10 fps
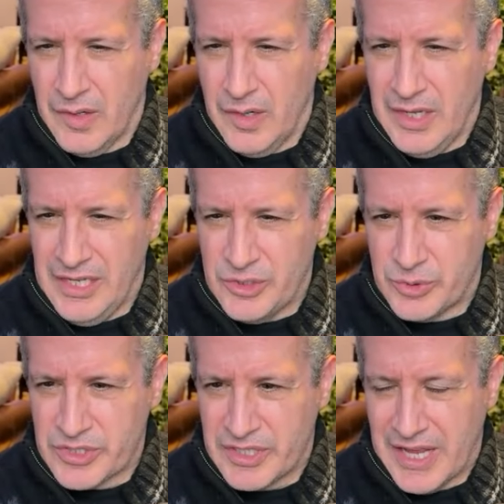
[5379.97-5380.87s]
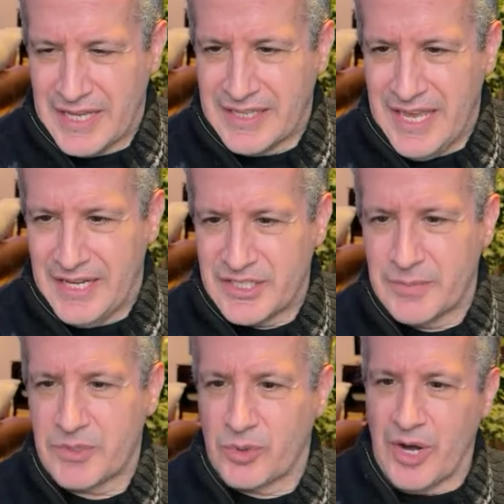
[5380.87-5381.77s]
Interesting. I can't
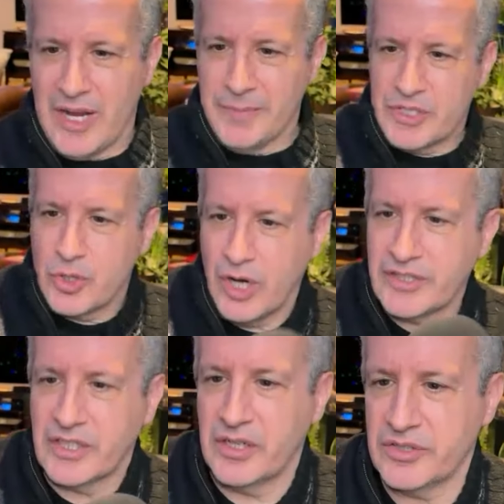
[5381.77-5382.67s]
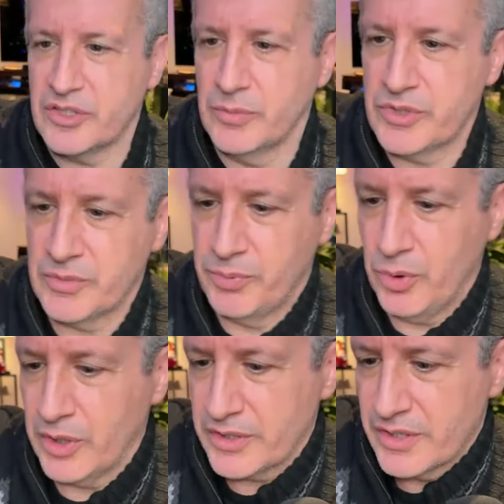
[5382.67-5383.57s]
subscribe and talk to customer
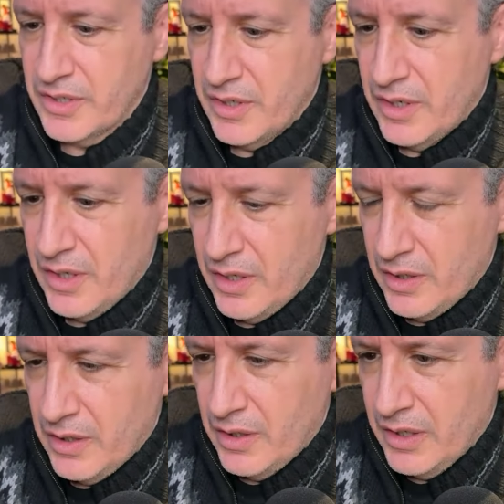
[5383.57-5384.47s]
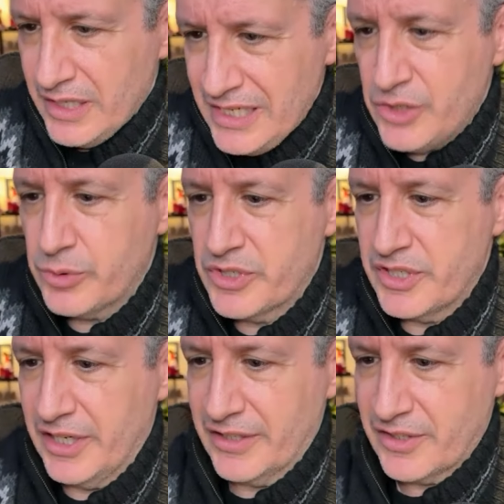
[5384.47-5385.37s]
support.
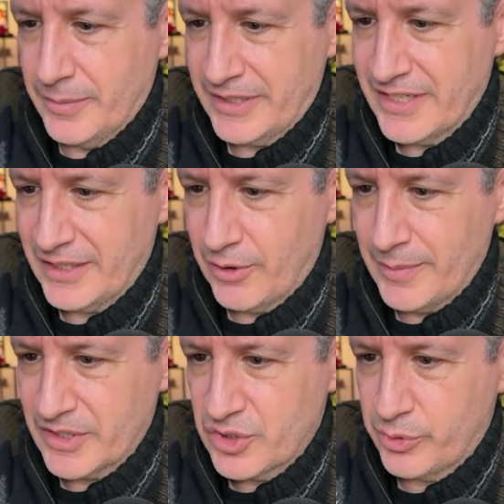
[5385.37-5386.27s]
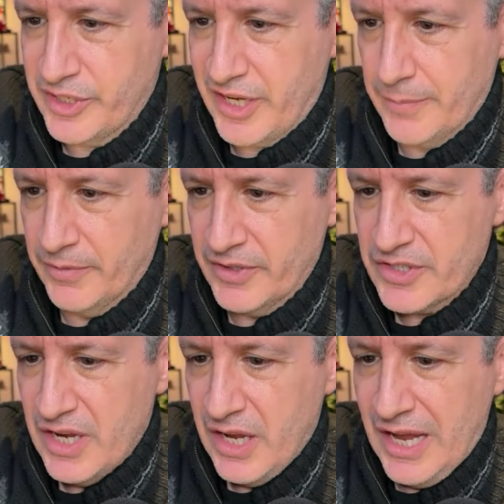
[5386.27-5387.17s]
Interesting. So I'm like grabbing a screen cap of this.
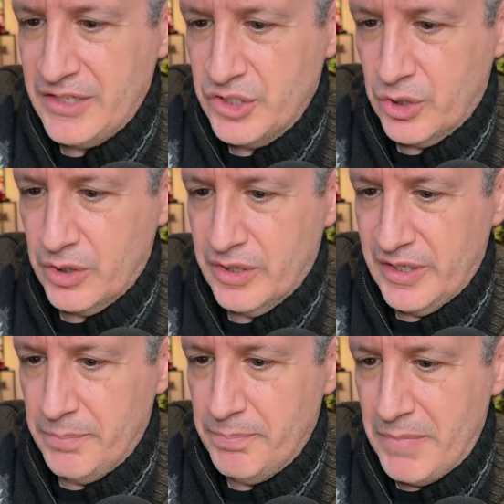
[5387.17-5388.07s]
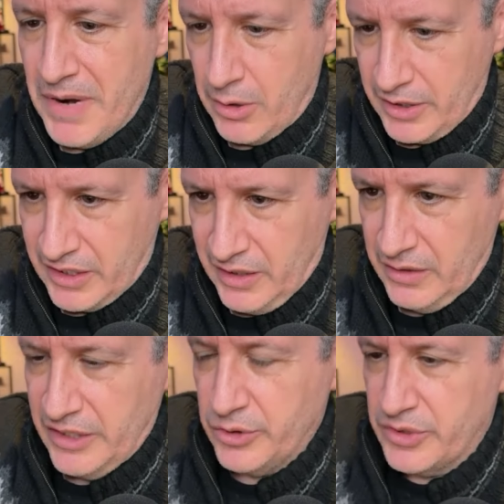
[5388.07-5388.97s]
And you're an American
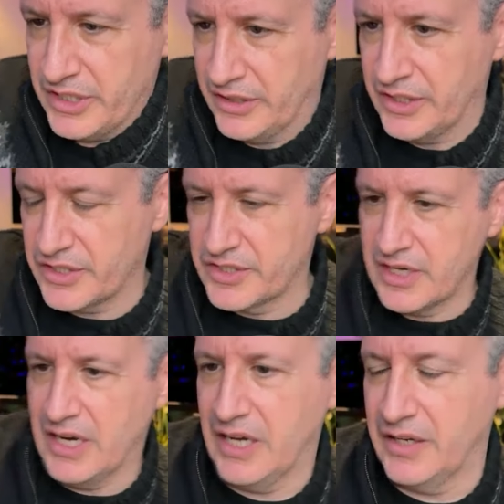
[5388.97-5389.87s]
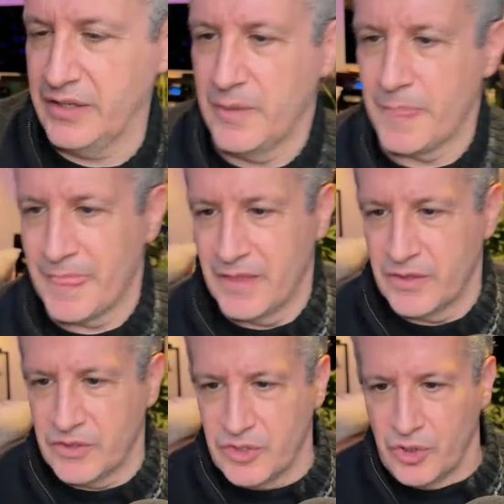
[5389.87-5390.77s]
and you did this on
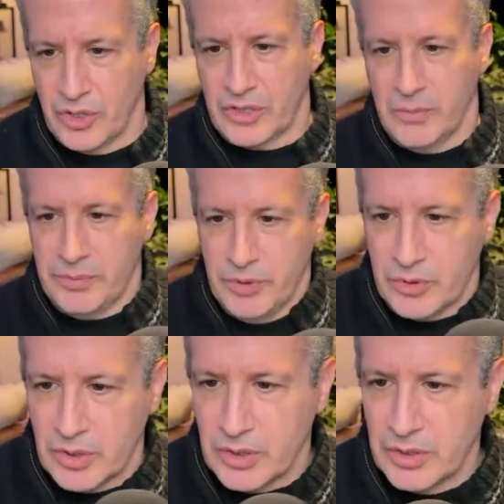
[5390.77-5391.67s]
your computer.